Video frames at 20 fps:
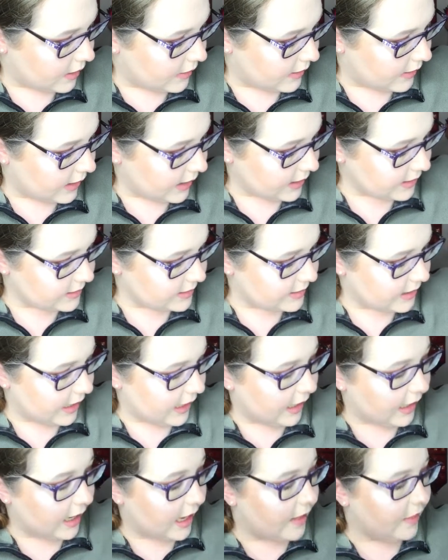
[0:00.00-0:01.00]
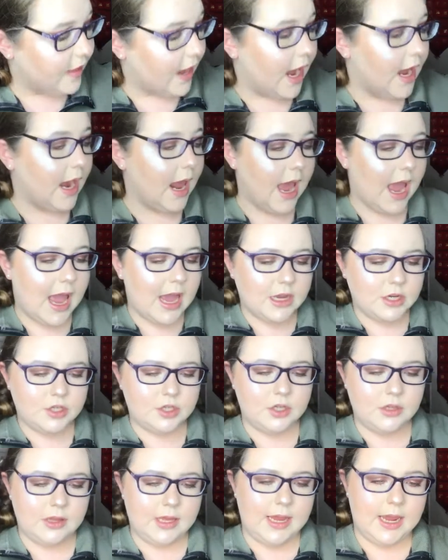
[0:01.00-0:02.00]
The next thing that
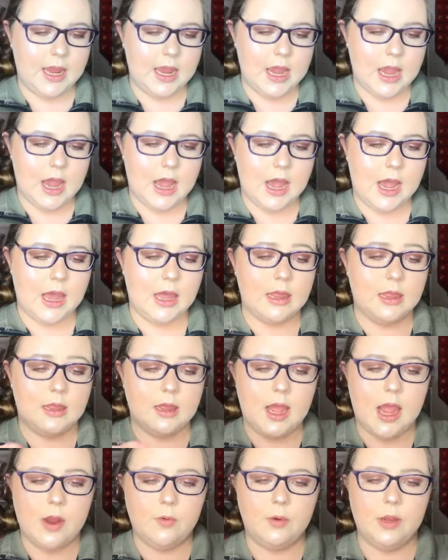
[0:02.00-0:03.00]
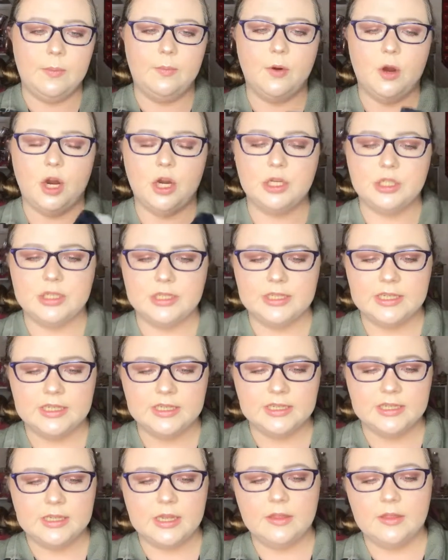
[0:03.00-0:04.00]
actually I repurchased, this
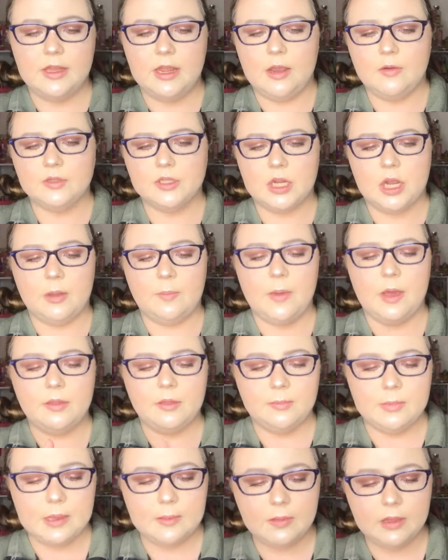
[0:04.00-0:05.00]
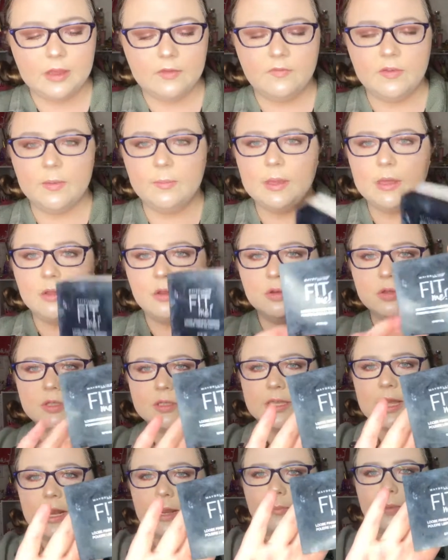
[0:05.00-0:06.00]
is the thing I was talking about, the Maybelline Fit Me Loose
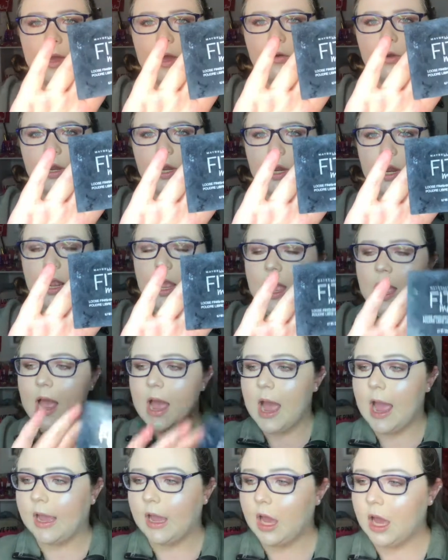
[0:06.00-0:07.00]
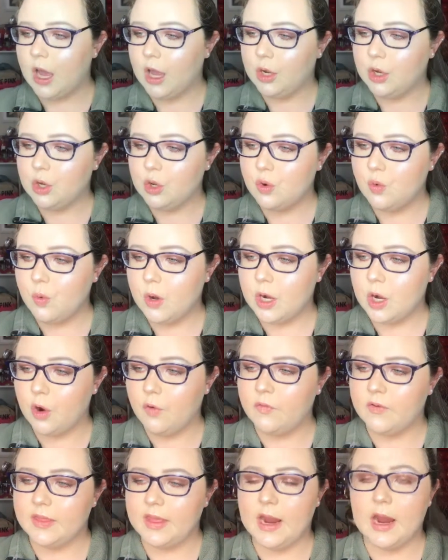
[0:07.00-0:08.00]
Setting Powder. I got a new one
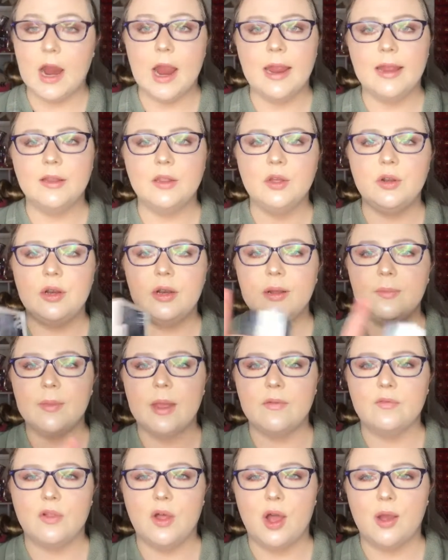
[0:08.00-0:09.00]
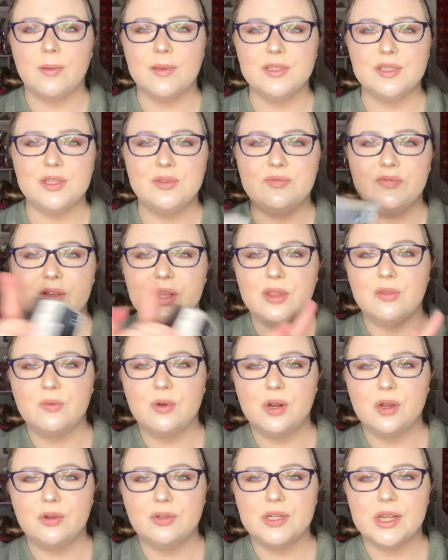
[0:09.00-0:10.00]
over there. I included it in my Vlogmas, so if you guys
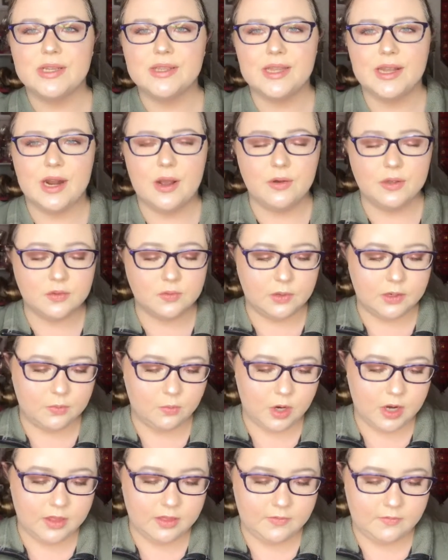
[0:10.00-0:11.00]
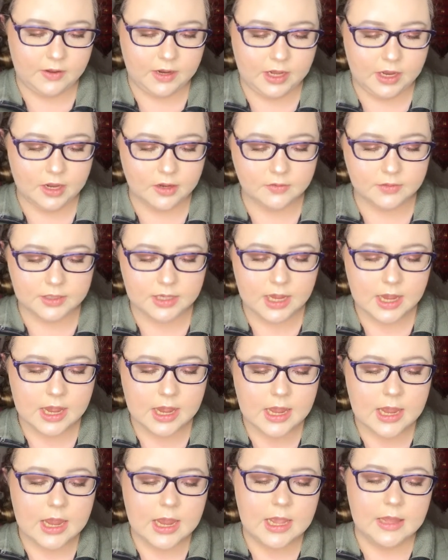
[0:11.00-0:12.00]
want to go check that out, it's in one of the videos.
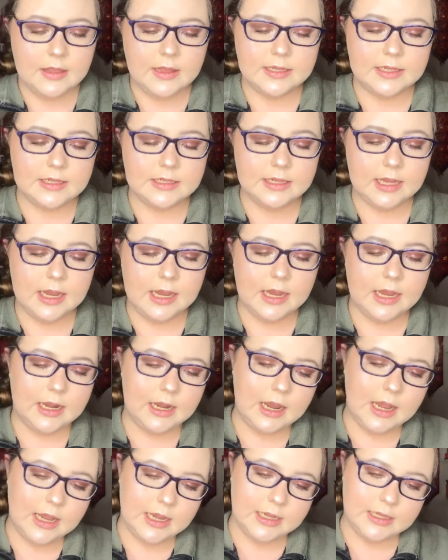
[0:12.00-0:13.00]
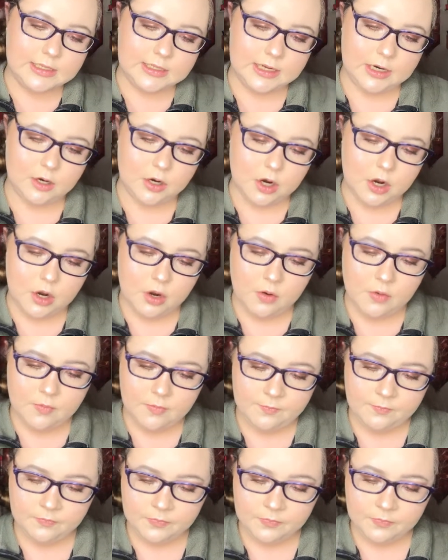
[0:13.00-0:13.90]
This is in 05